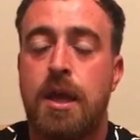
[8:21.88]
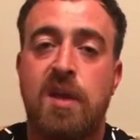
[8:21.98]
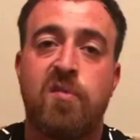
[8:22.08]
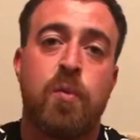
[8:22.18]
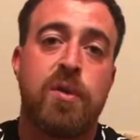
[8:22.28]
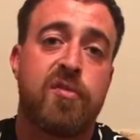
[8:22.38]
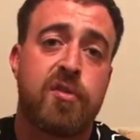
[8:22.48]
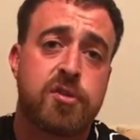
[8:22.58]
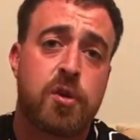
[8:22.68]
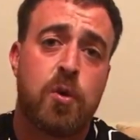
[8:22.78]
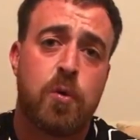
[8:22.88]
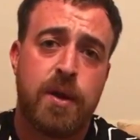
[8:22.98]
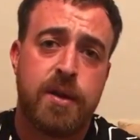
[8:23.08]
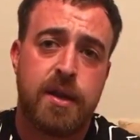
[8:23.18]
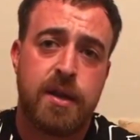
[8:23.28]
even when the first goal
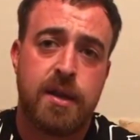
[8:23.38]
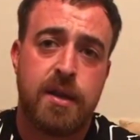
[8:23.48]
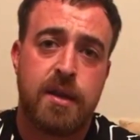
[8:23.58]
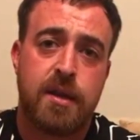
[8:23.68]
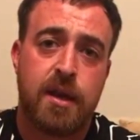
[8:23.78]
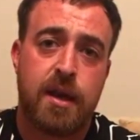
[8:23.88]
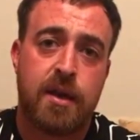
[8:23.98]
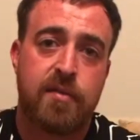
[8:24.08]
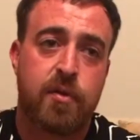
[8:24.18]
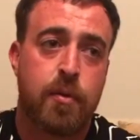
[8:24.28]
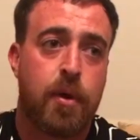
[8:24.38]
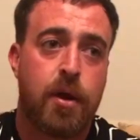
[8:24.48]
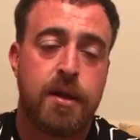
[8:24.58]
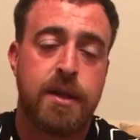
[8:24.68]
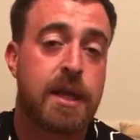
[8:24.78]
went in, uh, for
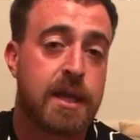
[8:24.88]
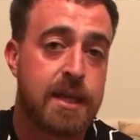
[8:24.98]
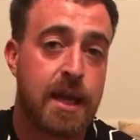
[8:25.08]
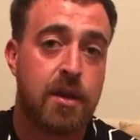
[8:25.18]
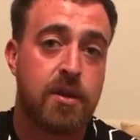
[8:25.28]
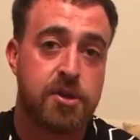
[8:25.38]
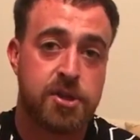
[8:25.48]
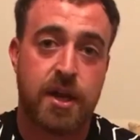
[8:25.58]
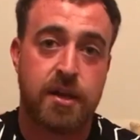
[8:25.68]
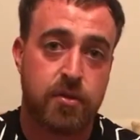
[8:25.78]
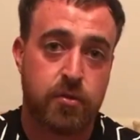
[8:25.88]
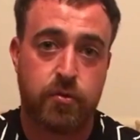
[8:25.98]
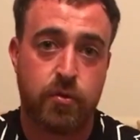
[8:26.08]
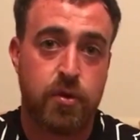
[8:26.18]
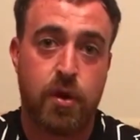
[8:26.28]
Poland, they continued their chant
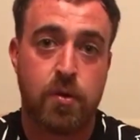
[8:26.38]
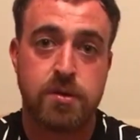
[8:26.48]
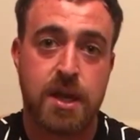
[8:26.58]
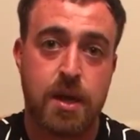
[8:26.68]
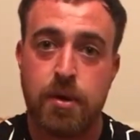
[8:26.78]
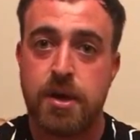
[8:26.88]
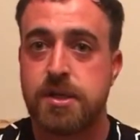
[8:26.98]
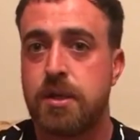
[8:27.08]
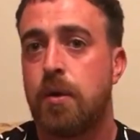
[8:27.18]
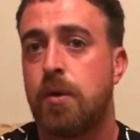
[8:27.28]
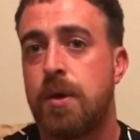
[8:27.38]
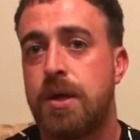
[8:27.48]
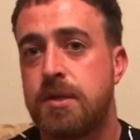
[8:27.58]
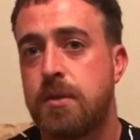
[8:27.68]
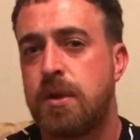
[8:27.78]
through the whole celebration, the whole
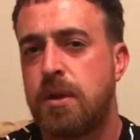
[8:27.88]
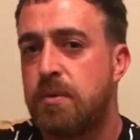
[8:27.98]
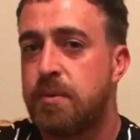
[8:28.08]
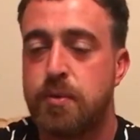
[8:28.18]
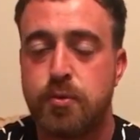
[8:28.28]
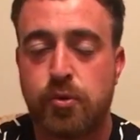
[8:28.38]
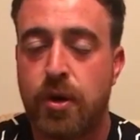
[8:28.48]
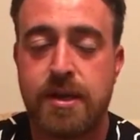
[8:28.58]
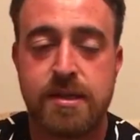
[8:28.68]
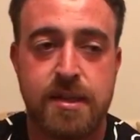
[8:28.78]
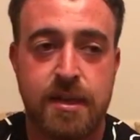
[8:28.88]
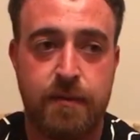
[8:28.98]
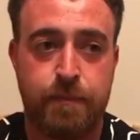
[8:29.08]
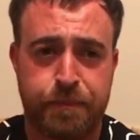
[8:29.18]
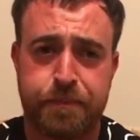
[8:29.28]
way. So it, it was great to see.